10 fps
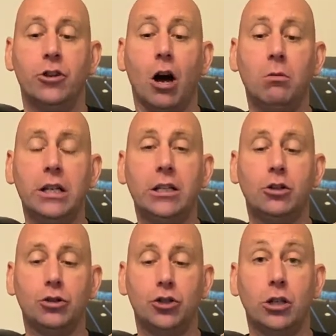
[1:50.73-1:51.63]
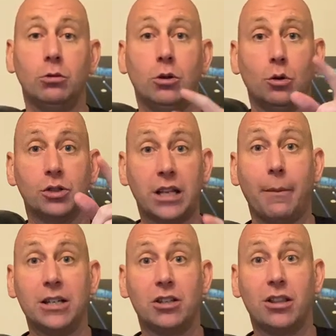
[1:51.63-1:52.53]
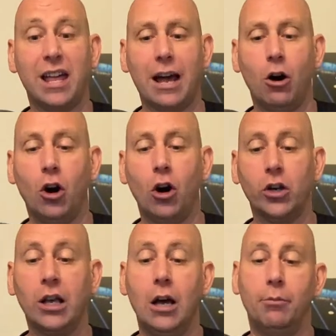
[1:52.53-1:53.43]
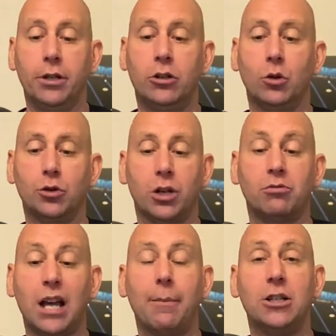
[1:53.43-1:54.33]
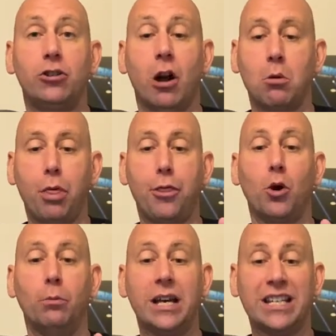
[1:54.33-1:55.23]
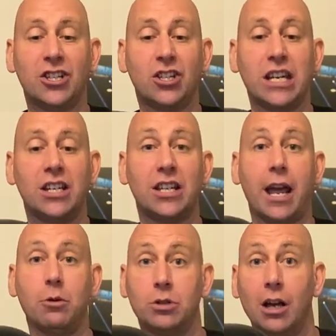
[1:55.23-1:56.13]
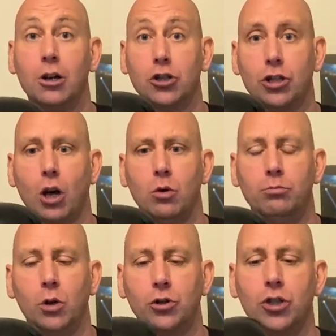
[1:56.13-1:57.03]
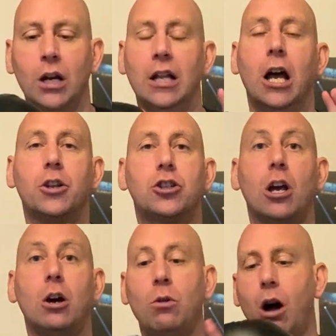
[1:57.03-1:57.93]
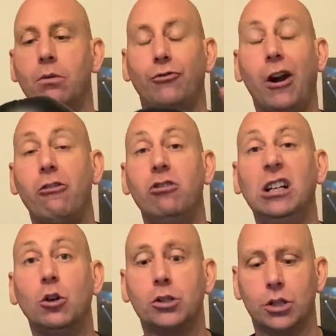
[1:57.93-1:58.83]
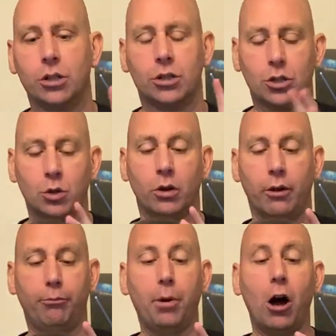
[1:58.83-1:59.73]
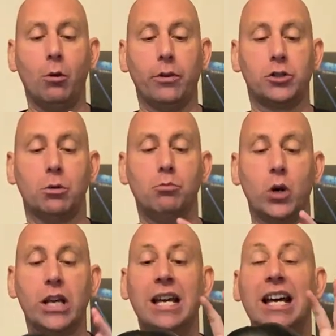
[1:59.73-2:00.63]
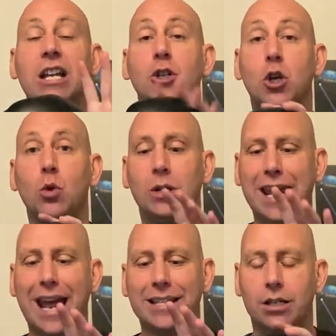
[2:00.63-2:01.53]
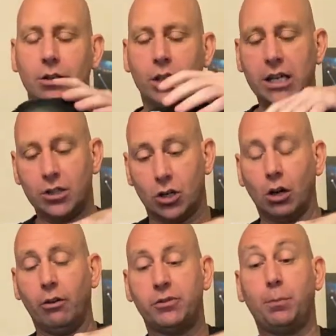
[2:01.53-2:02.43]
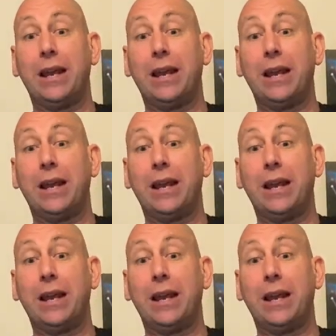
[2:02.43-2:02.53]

Not only could you cause damage to their eye, but you could also damage your own thumb. It sticks out so much. And so I was very reluctant to sort of part with some money to get these gloves